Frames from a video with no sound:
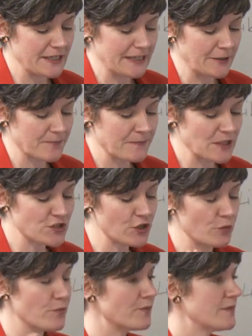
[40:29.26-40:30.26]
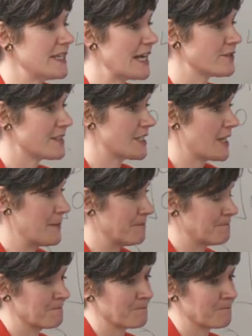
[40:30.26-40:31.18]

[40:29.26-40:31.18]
right now. So now's the time.